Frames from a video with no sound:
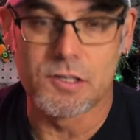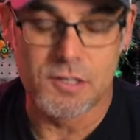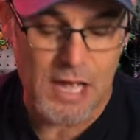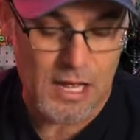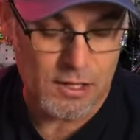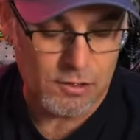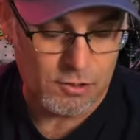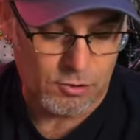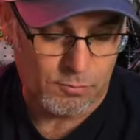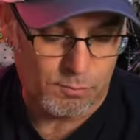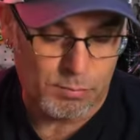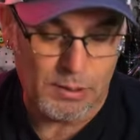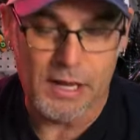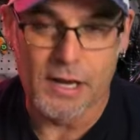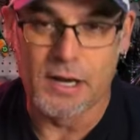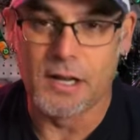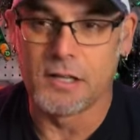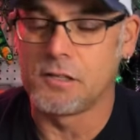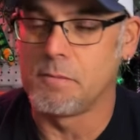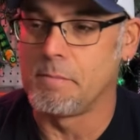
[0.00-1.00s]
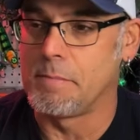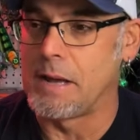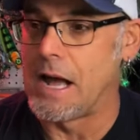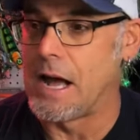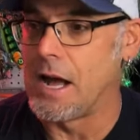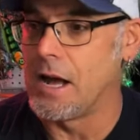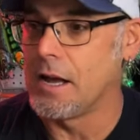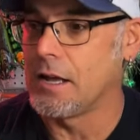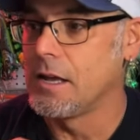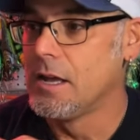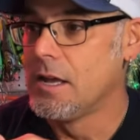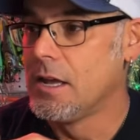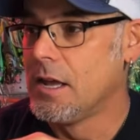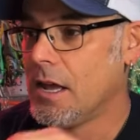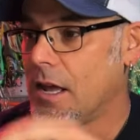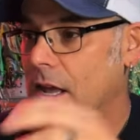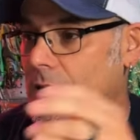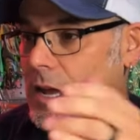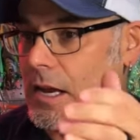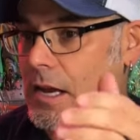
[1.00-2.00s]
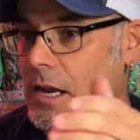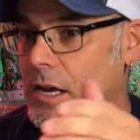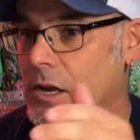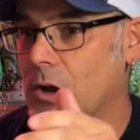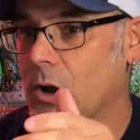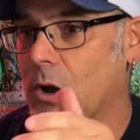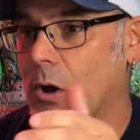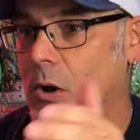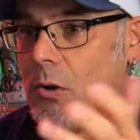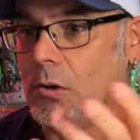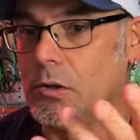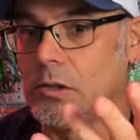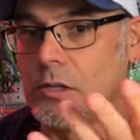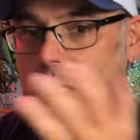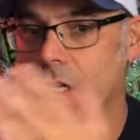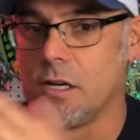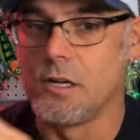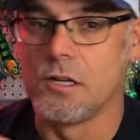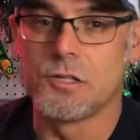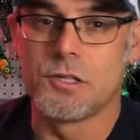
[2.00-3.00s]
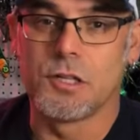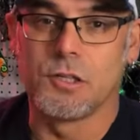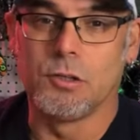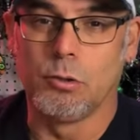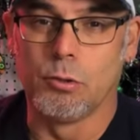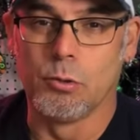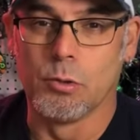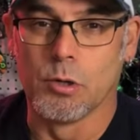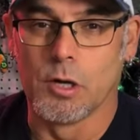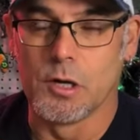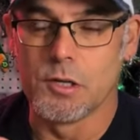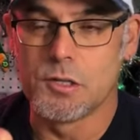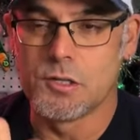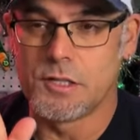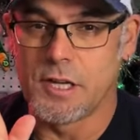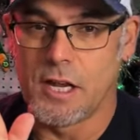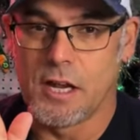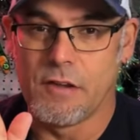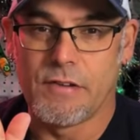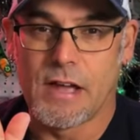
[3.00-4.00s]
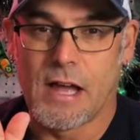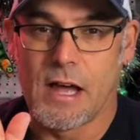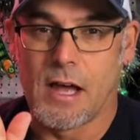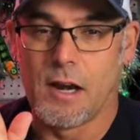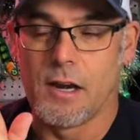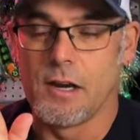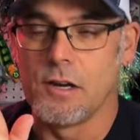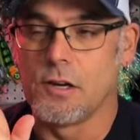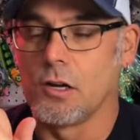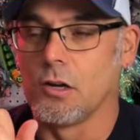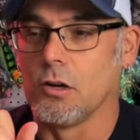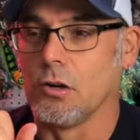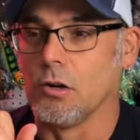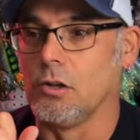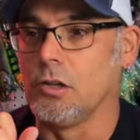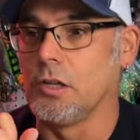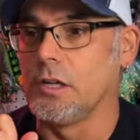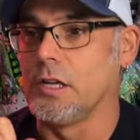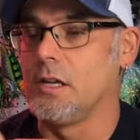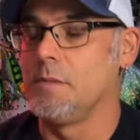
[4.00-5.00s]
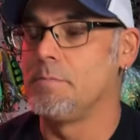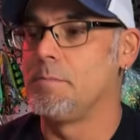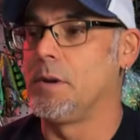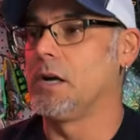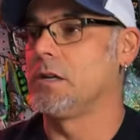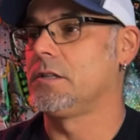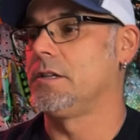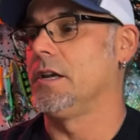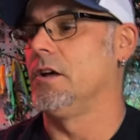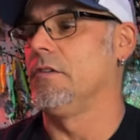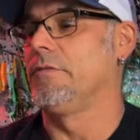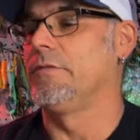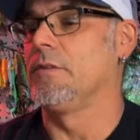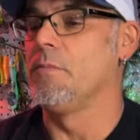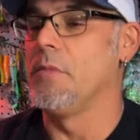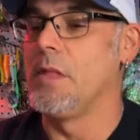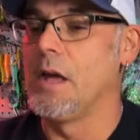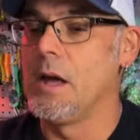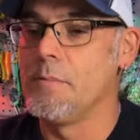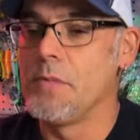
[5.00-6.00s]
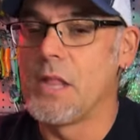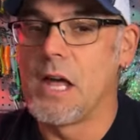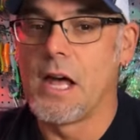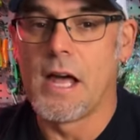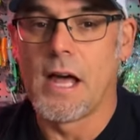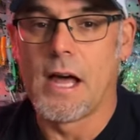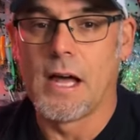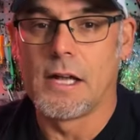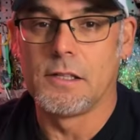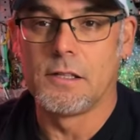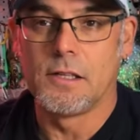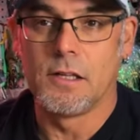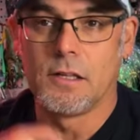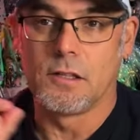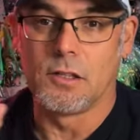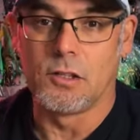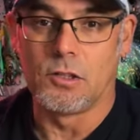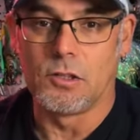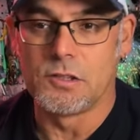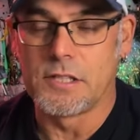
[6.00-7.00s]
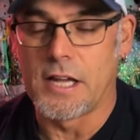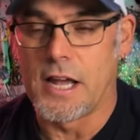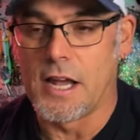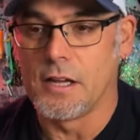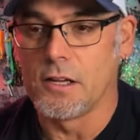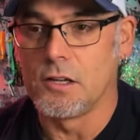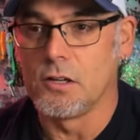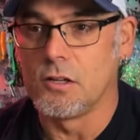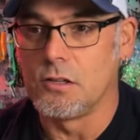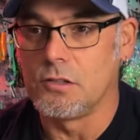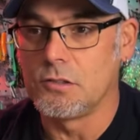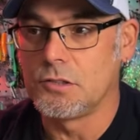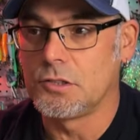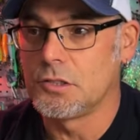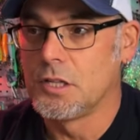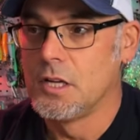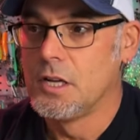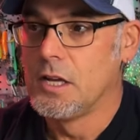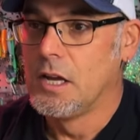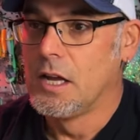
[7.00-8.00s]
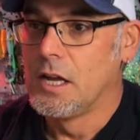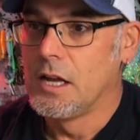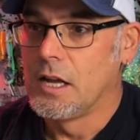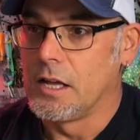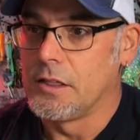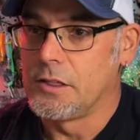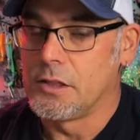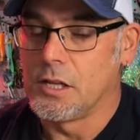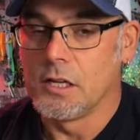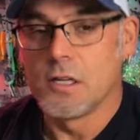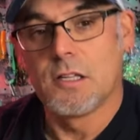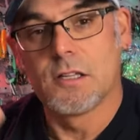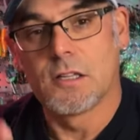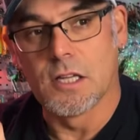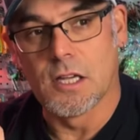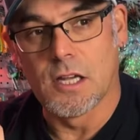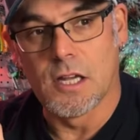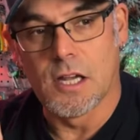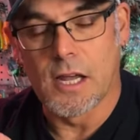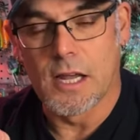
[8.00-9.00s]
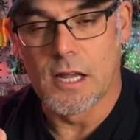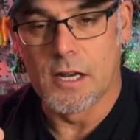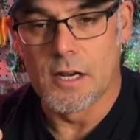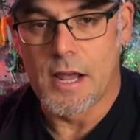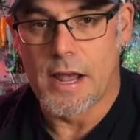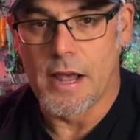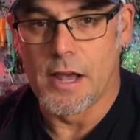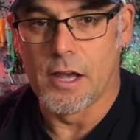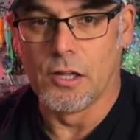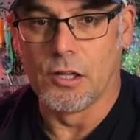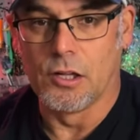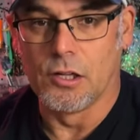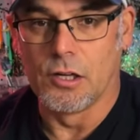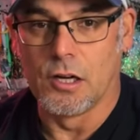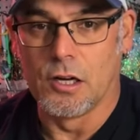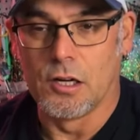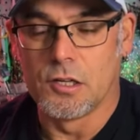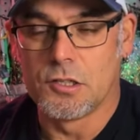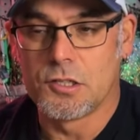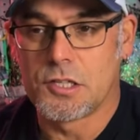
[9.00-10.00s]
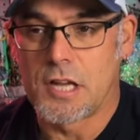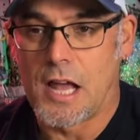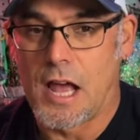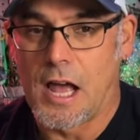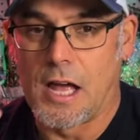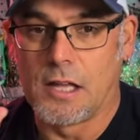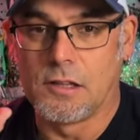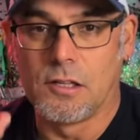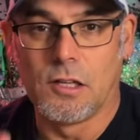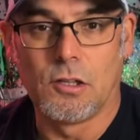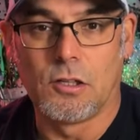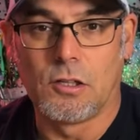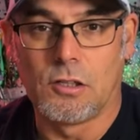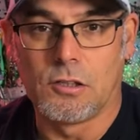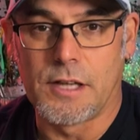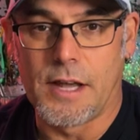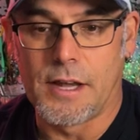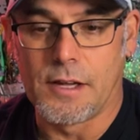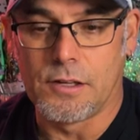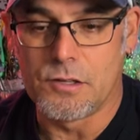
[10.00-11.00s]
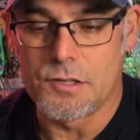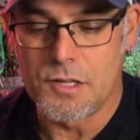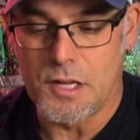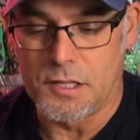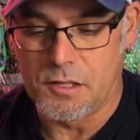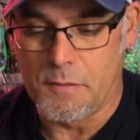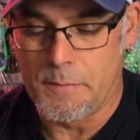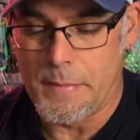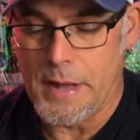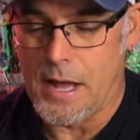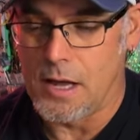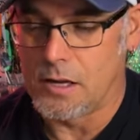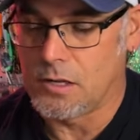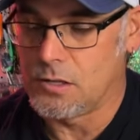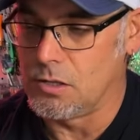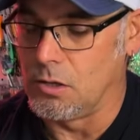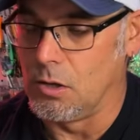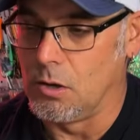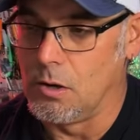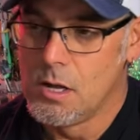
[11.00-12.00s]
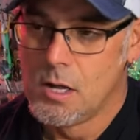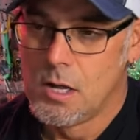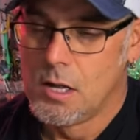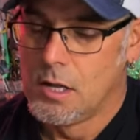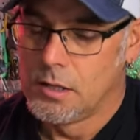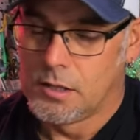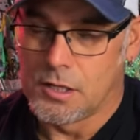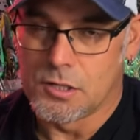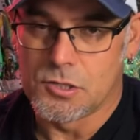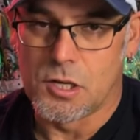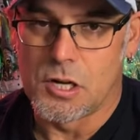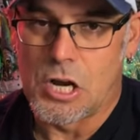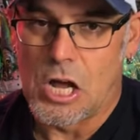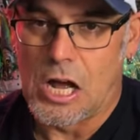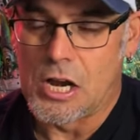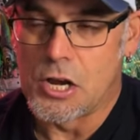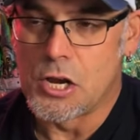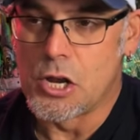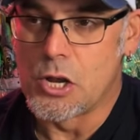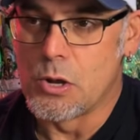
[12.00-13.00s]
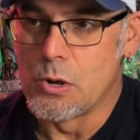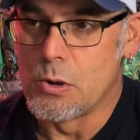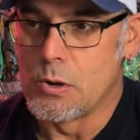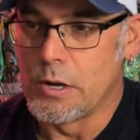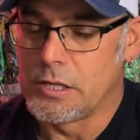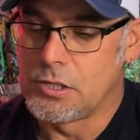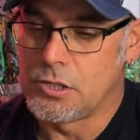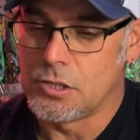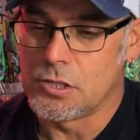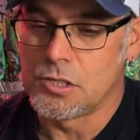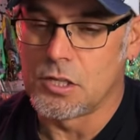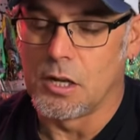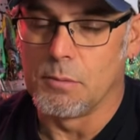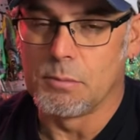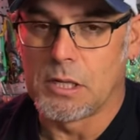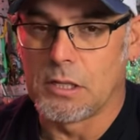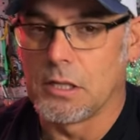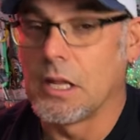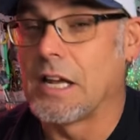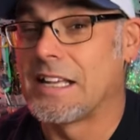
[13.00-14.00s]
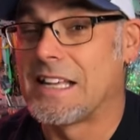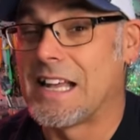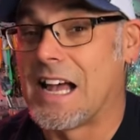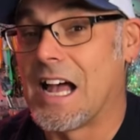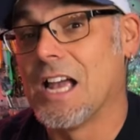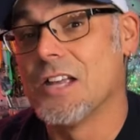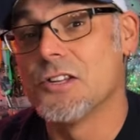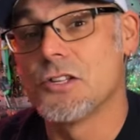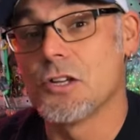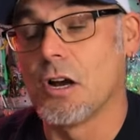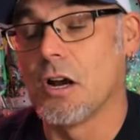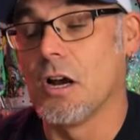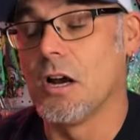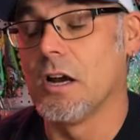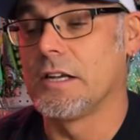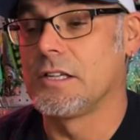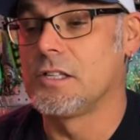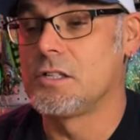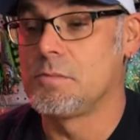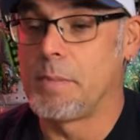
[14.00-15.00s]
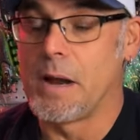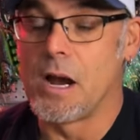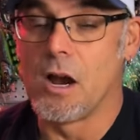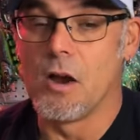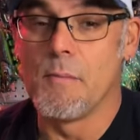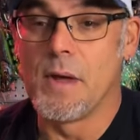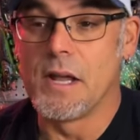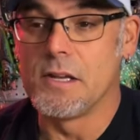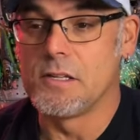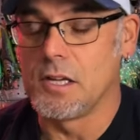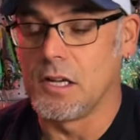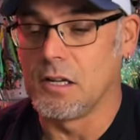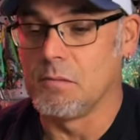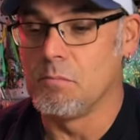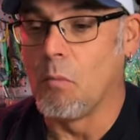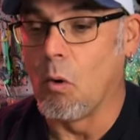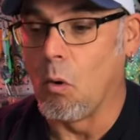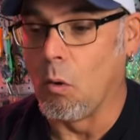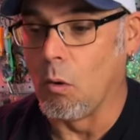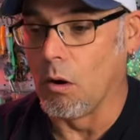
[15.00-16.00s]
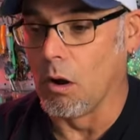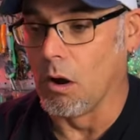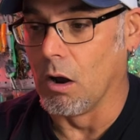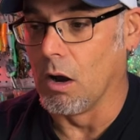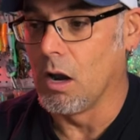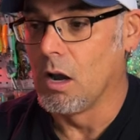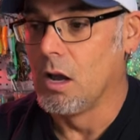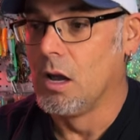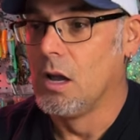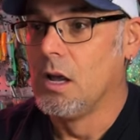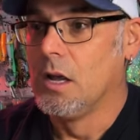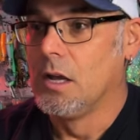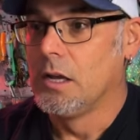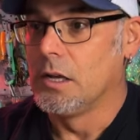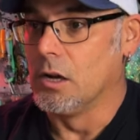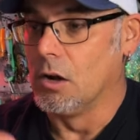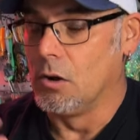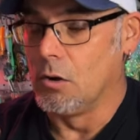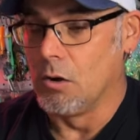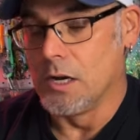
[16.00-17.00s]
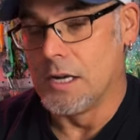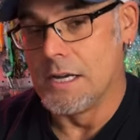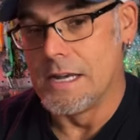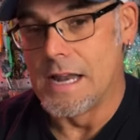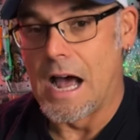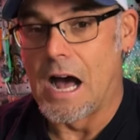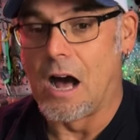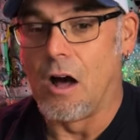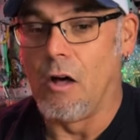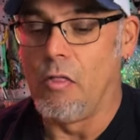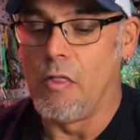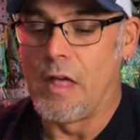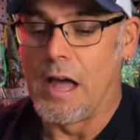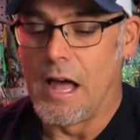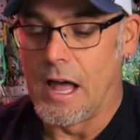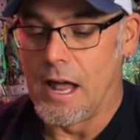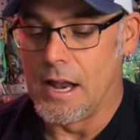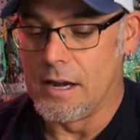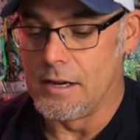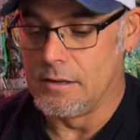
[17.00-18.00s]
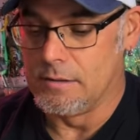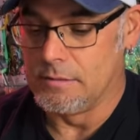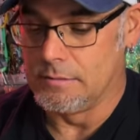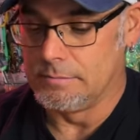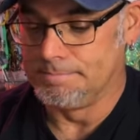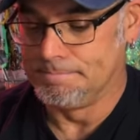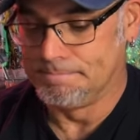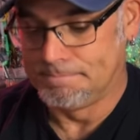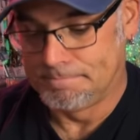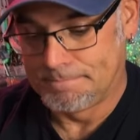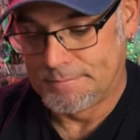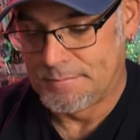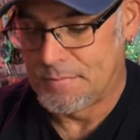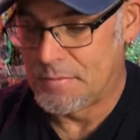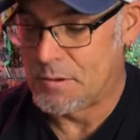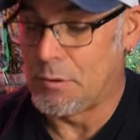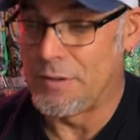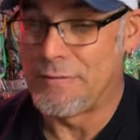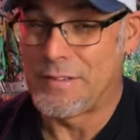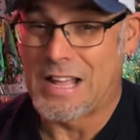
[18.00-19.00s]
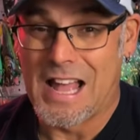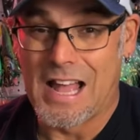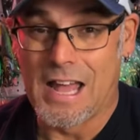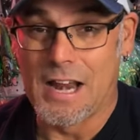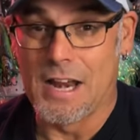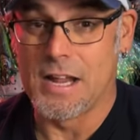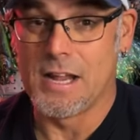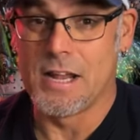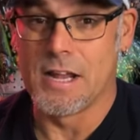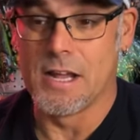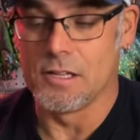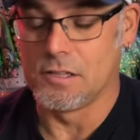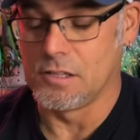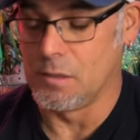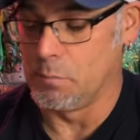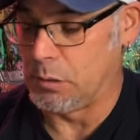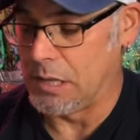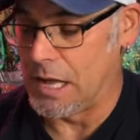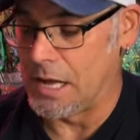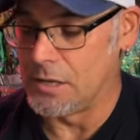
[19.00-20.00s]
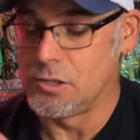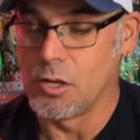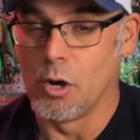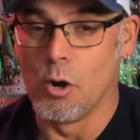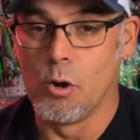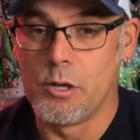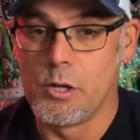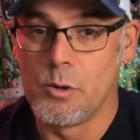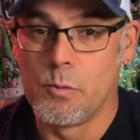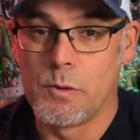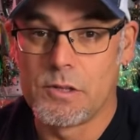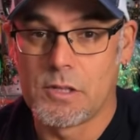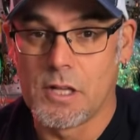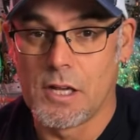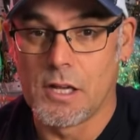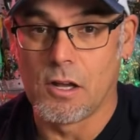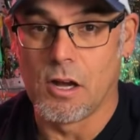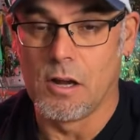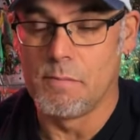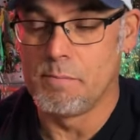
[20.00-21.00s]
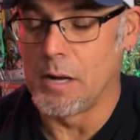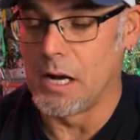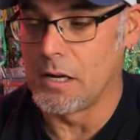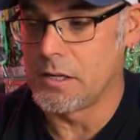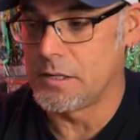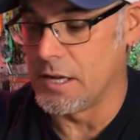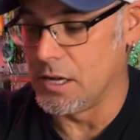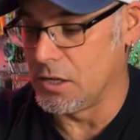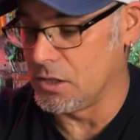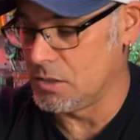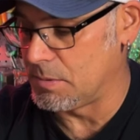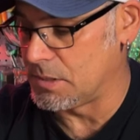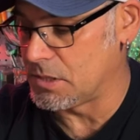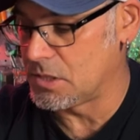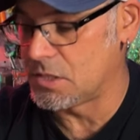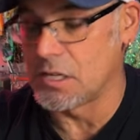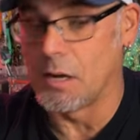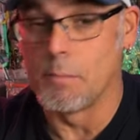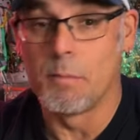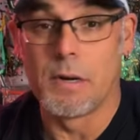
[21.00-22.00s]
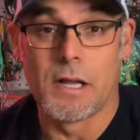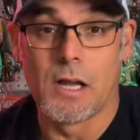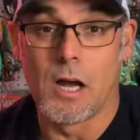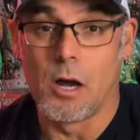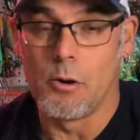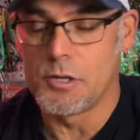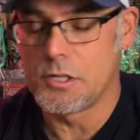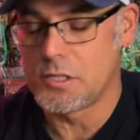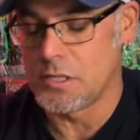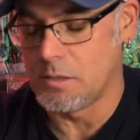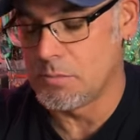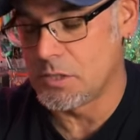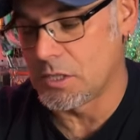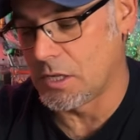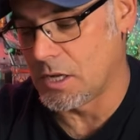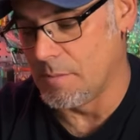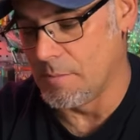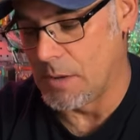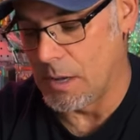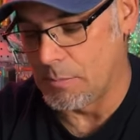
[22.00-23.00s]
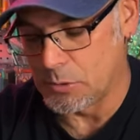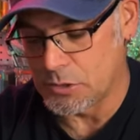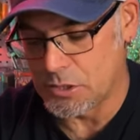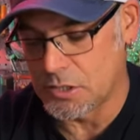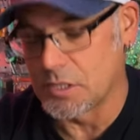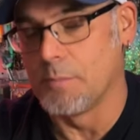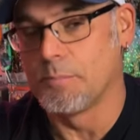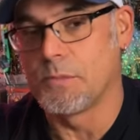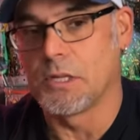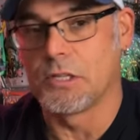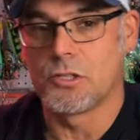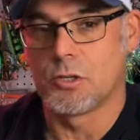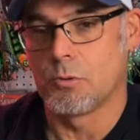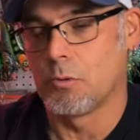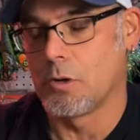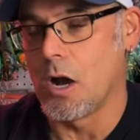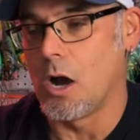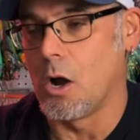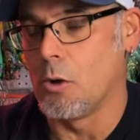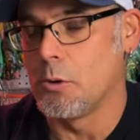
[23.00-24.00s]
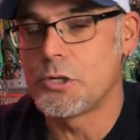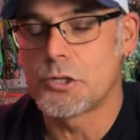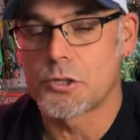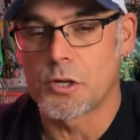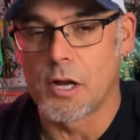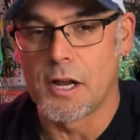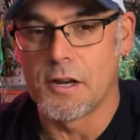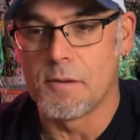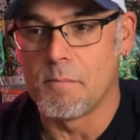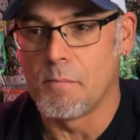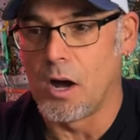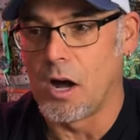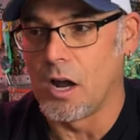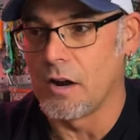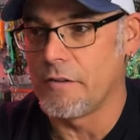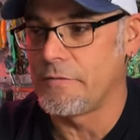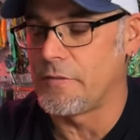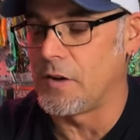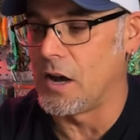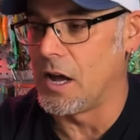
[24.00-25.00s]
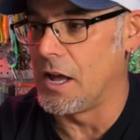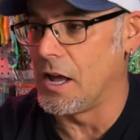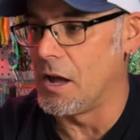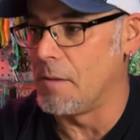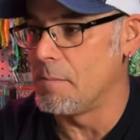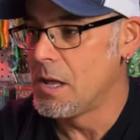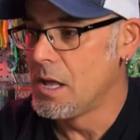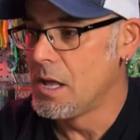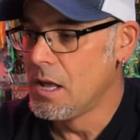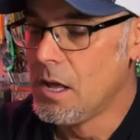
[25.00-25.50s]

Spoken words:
that little blade at the back? And I know Leaders and Lures, Dave had an early bucktail from them that had the little dangles. I think the Inhalers had the little dangles at the back. So these are not new. It's just something that guys are experimenting more, you know, now that we've kind of hit the plateau, you would think, on bucktails, but somebody always seems to come up with something, so we're always trying to modify them.